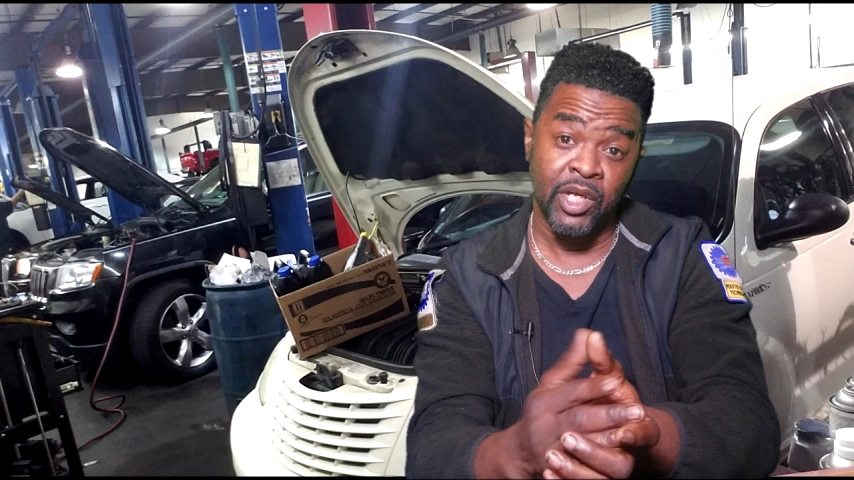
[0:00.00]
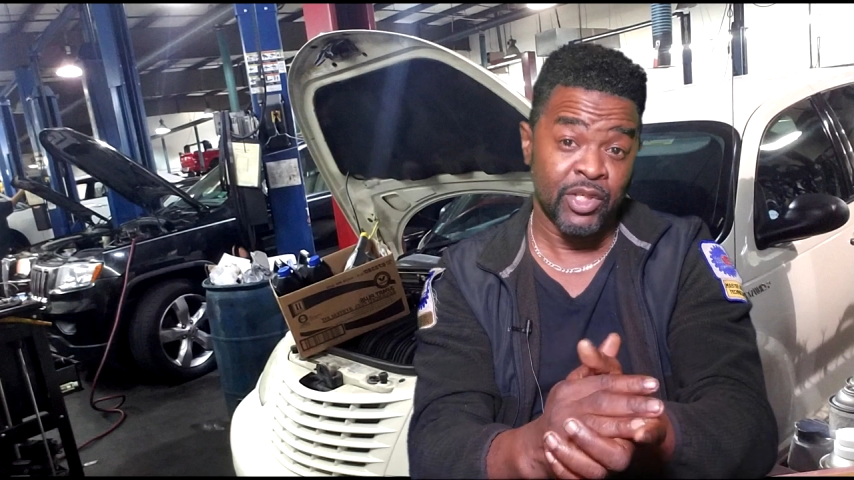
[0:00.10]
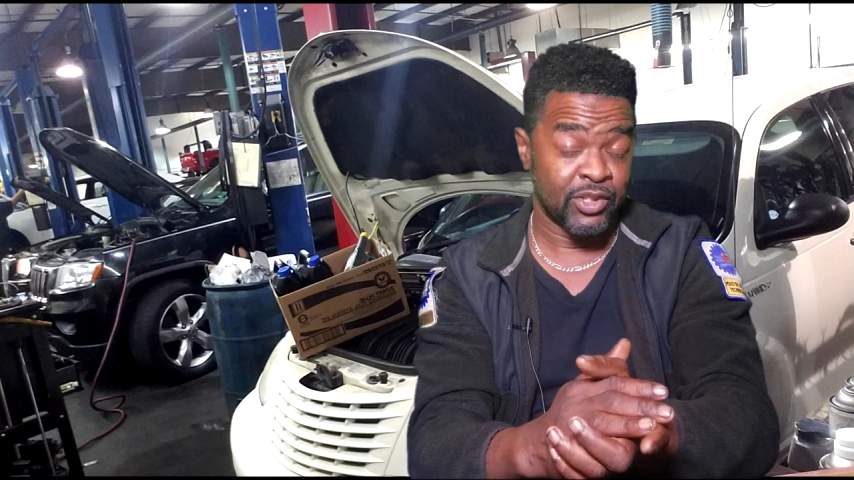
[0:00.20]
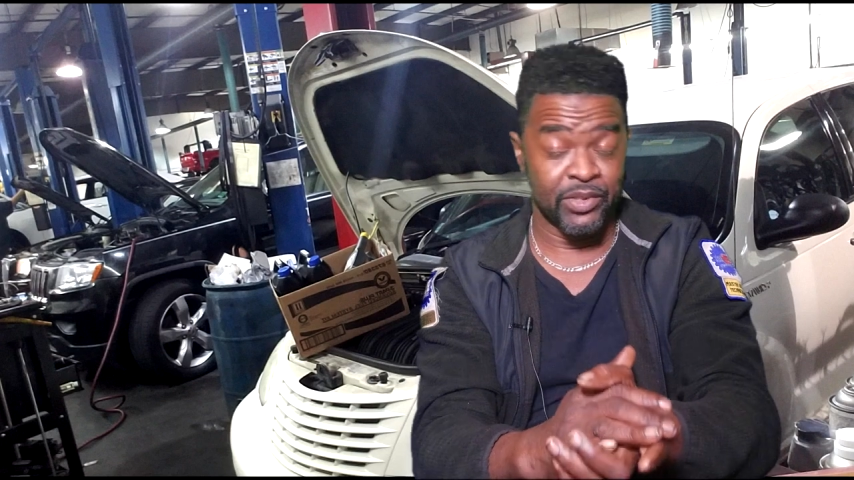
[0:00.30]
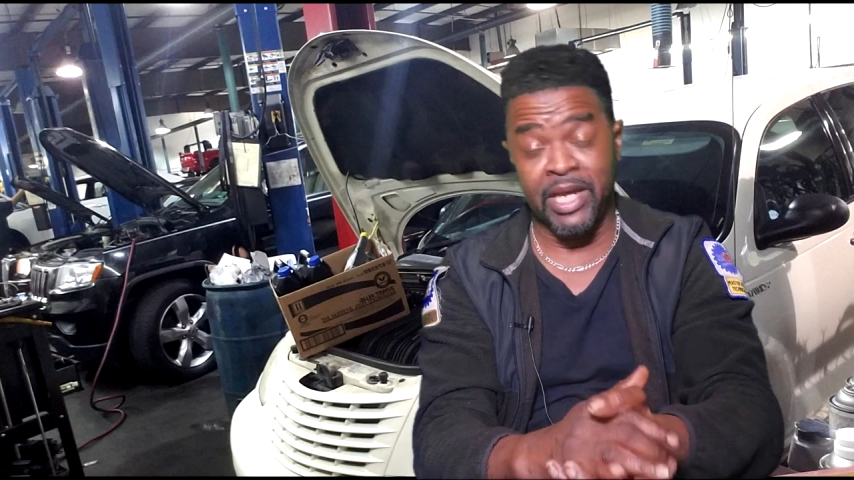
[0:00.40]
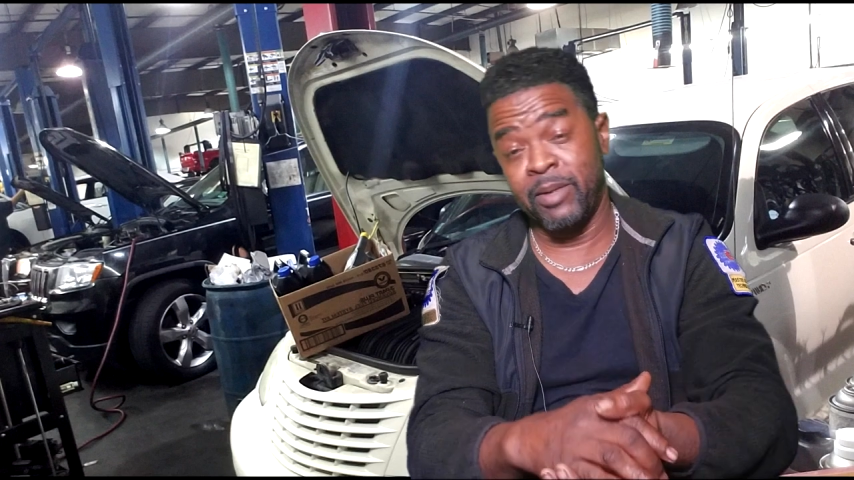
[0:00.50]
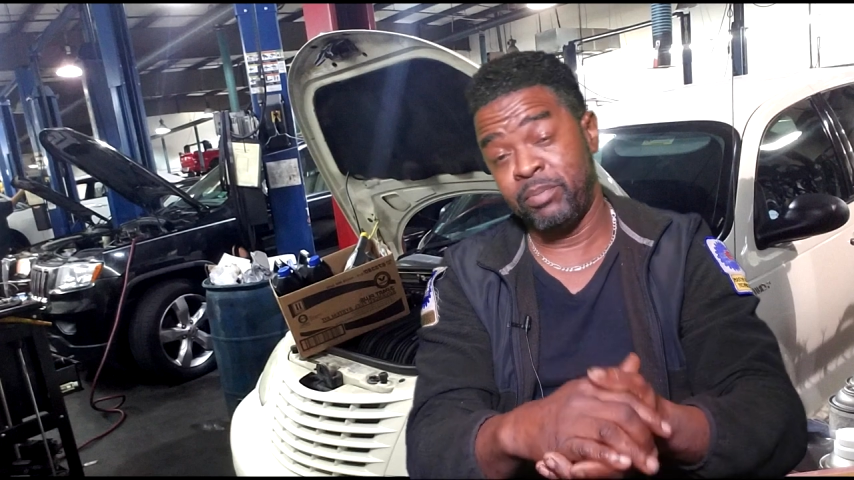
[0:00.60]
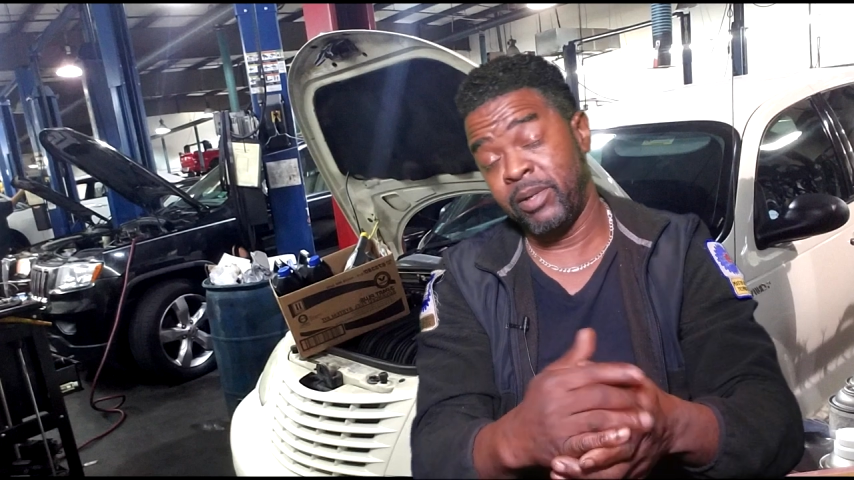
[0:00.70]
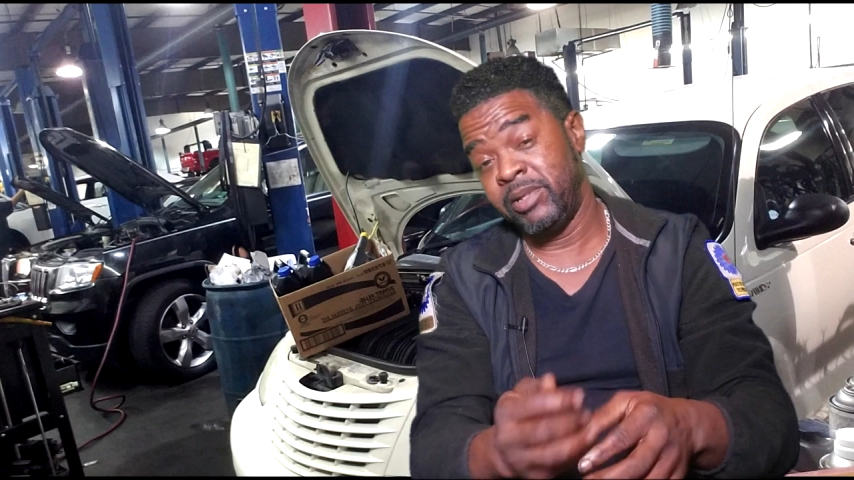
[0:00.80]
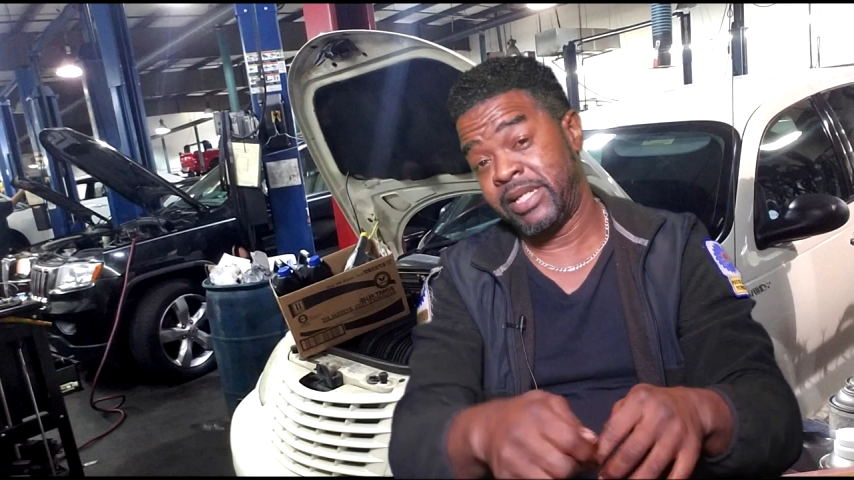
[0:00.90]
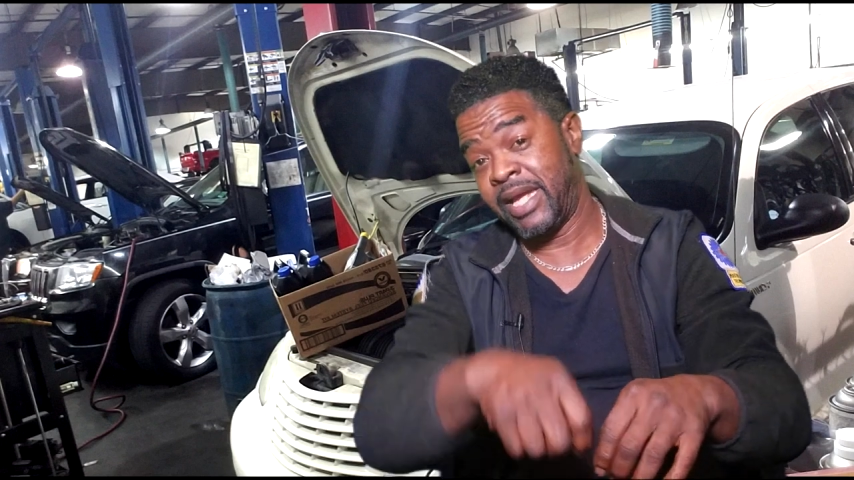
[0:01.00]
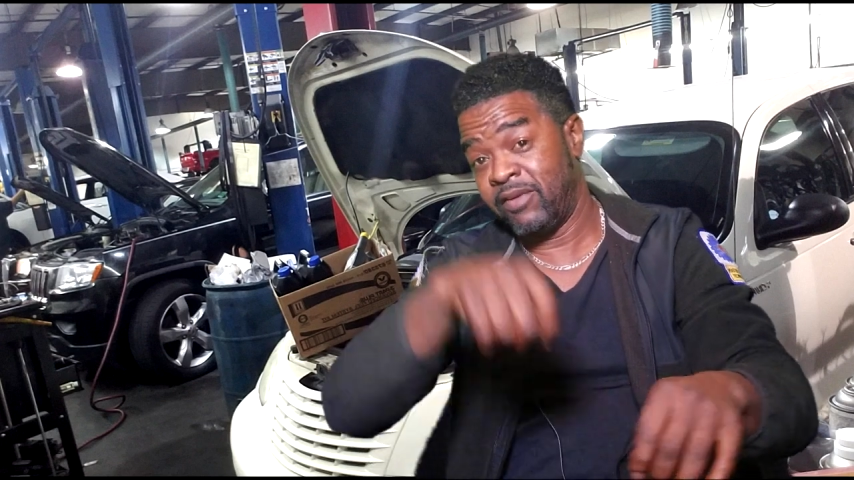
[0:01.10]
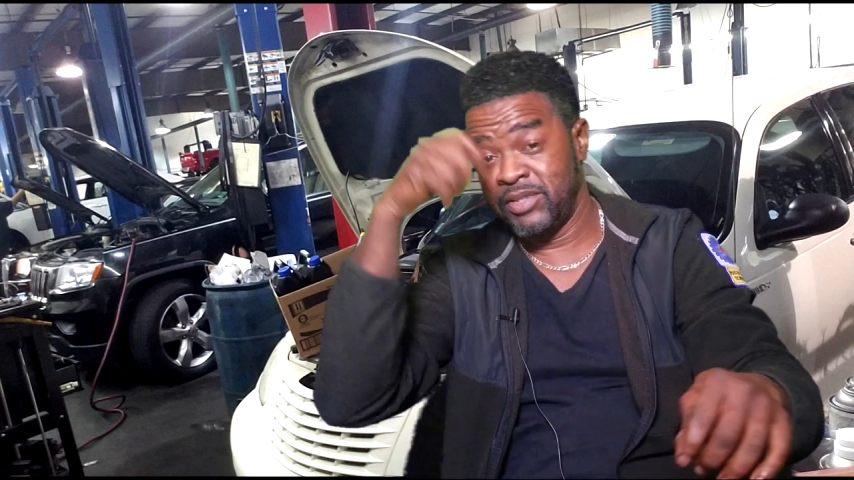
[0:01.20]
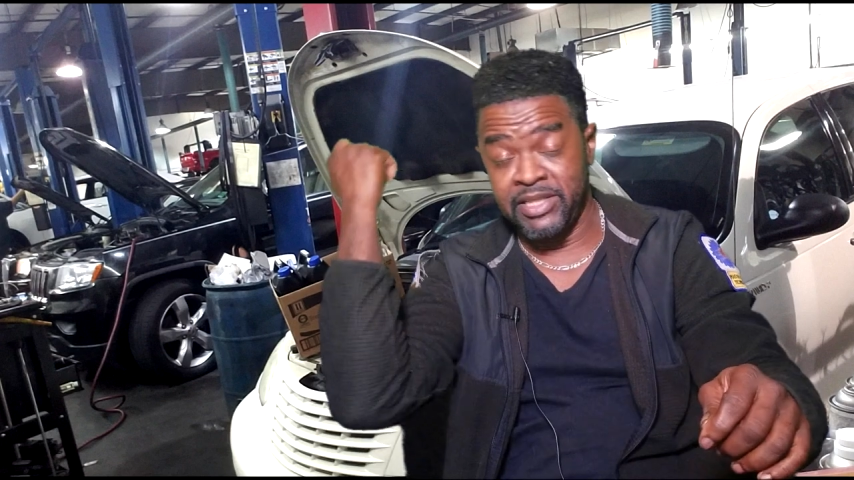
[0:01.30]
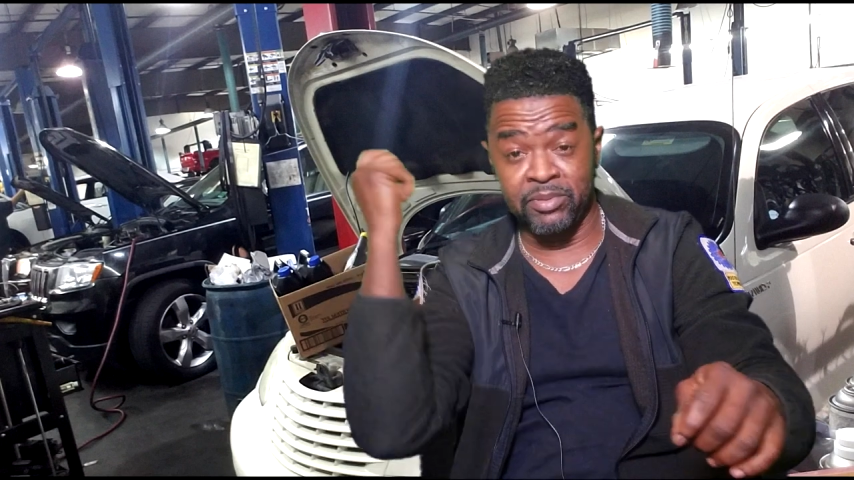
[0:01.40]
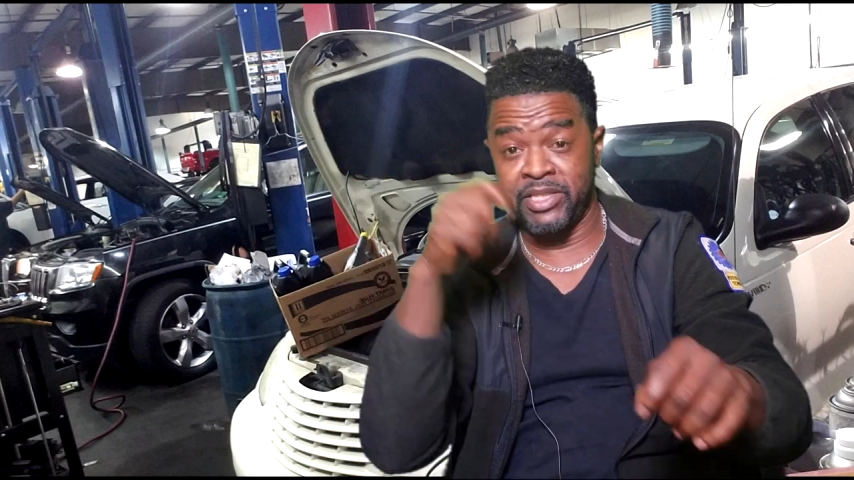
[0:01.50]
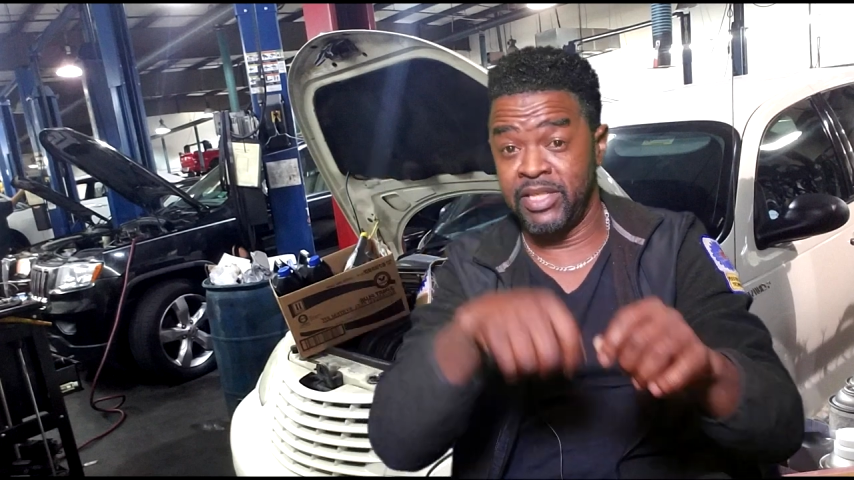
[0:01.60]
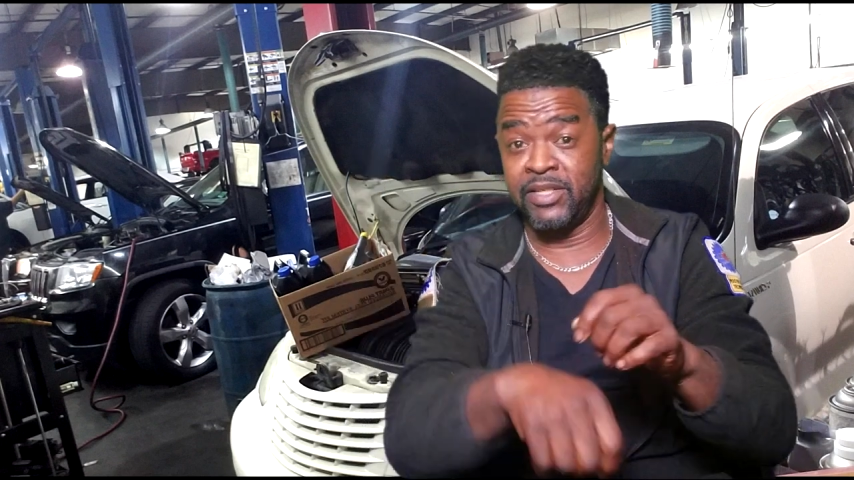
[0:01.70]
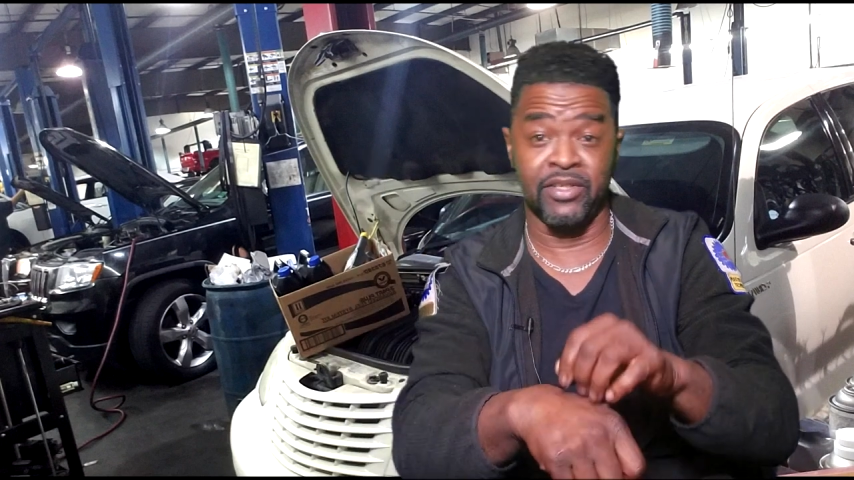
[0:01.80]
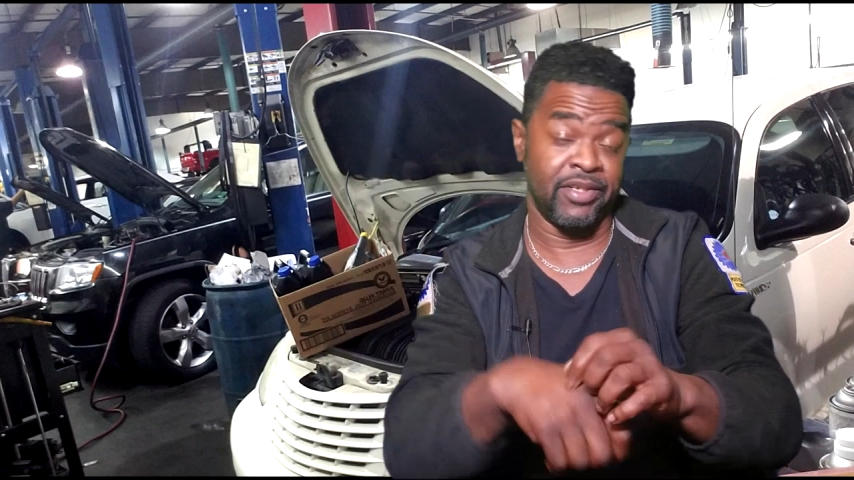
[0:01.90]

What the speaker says: So now the public have a dipstick.